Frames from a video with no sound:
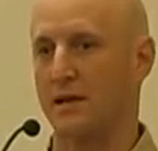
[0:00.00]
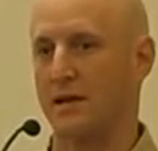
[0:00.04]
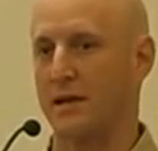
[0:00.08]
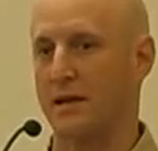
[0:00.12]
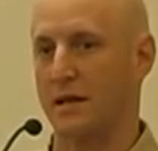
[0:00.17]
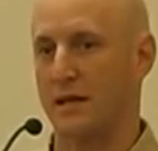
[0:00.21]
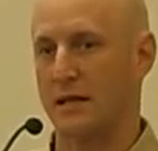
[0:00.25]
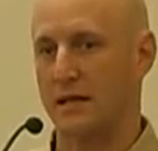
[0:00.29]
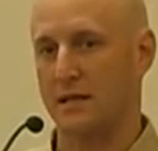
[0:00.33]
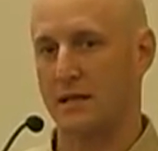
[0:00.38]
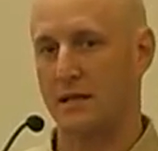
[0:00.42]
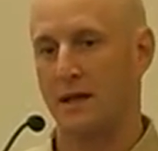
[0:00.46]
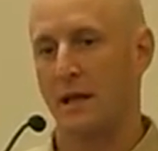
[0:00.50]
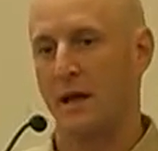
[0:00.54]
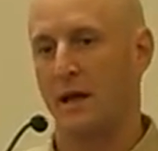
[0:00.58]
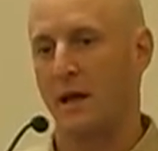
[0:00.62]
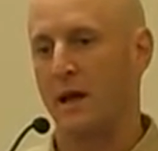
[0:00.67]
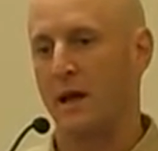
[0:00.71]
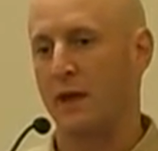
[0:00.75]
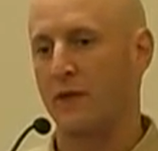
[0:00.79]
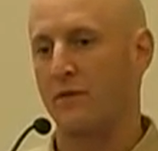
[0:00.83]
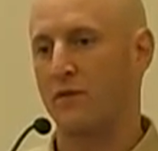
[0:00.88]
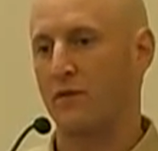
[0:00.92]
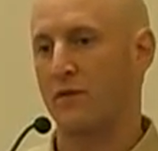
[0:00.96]
The next
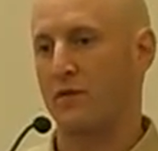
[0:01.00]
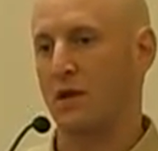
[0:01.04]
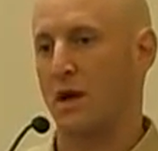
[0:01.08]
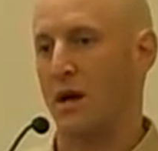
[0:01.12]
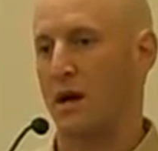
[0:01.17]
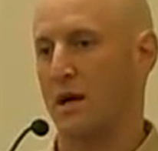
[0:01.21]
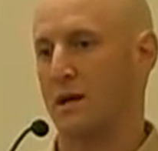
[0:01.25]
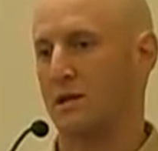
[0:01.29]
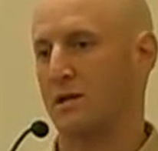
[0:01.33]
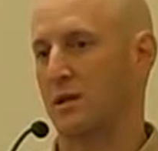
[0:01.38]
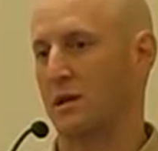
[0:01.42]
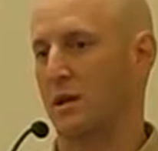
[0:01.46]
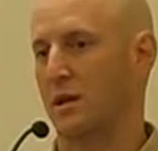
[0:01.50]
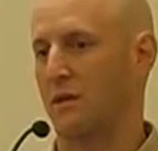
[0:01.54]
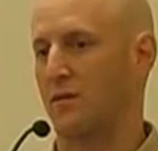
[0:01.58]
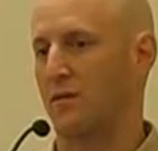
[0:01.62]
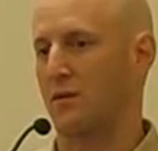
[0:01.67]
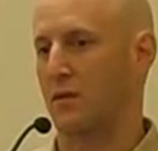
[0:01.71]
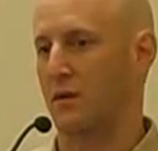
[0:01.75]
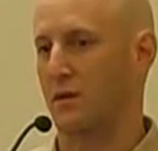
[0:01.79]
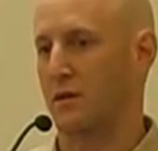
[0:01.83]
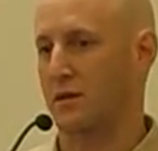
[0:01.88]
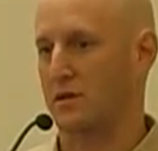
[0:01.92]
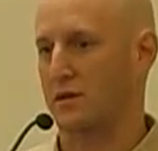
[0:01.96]
few talks are going to
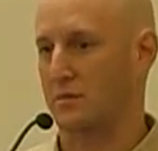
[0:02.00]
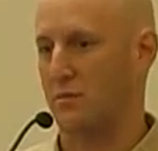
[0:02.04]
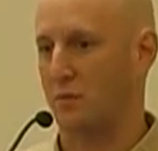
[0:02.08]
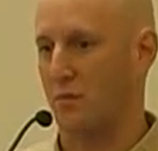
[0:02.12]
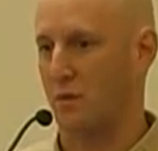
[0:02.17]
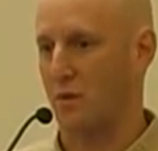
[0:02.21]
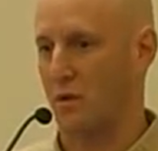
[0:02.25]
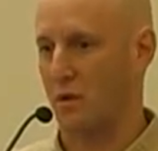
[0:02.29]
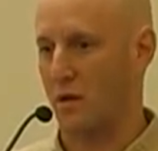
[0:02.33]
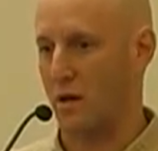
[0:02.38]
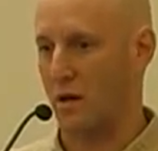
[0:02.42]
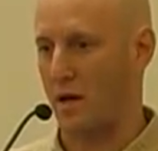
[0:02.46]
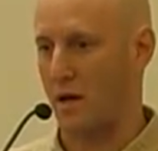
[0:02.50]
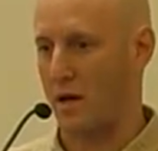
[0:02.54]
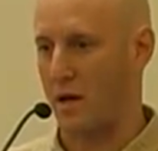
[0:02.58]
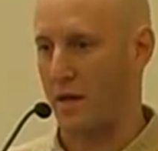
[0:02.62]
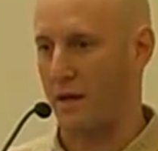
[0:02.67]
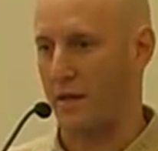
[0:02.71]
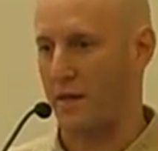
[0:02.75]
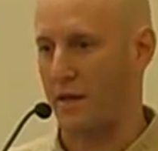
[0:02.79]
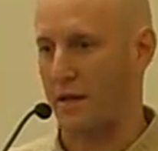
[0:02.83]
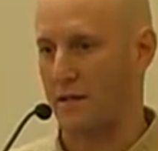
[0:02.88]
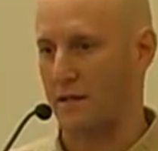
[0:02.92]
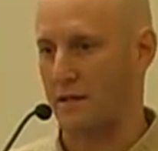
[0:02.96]
focus more
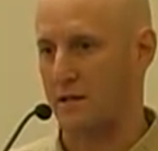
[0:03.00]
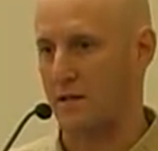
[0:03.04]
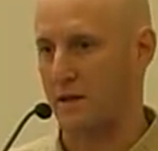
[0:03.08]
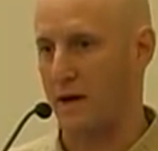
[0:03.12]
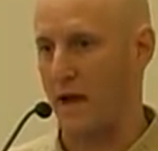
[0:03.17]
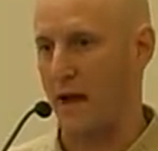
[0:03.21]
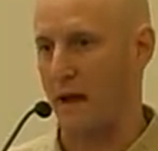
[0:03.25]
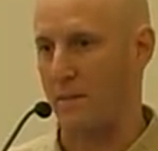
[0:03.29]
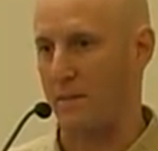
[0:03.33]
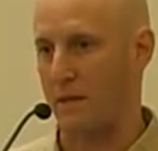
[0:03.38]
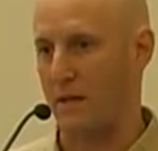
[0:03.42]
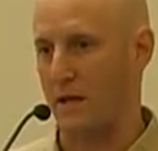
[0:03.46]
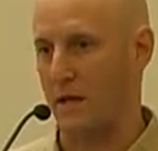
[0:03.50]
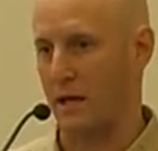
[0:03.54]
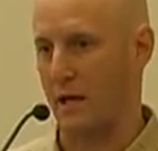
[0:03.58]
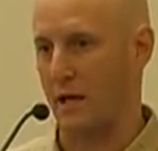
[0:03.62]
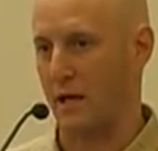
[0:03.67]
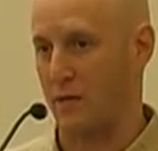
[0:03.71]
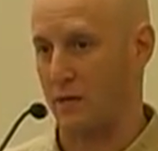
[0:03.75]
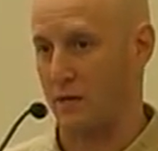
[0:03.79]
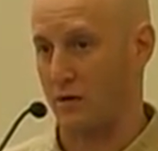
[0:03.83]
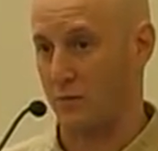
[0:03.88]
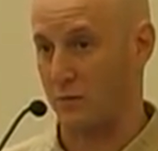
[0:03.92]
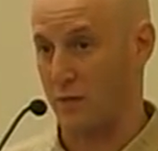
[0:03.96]
on things that are happening
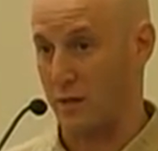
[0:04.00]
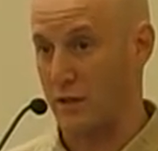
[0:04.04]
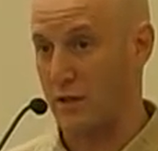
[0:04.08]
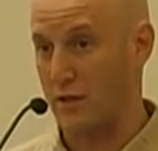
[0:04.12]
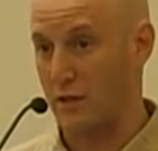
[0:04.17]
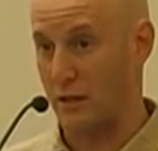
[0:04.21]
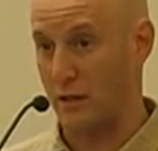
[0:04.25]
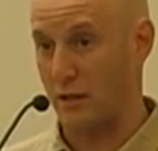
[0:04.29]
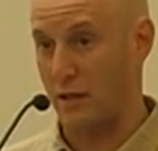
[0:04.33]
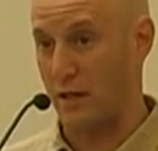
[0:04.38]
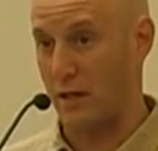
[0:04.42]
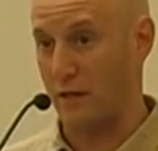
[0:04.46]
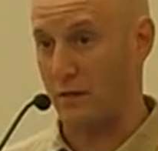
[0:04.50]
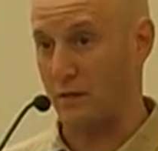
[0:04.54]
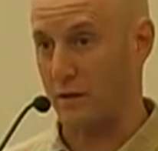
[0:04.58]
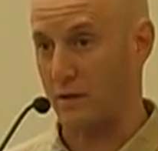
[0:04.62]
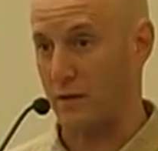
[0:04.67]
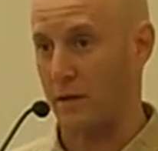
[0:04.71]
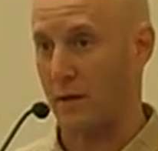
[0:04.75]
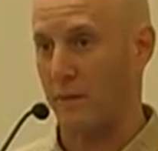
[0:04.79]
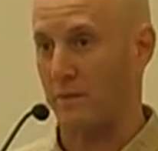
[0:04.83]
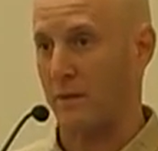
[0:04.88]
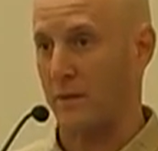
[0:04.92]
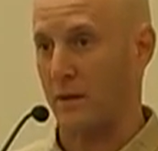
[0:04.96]
at the regional
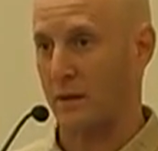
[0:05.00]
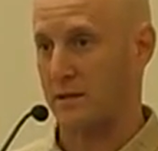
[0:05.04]
level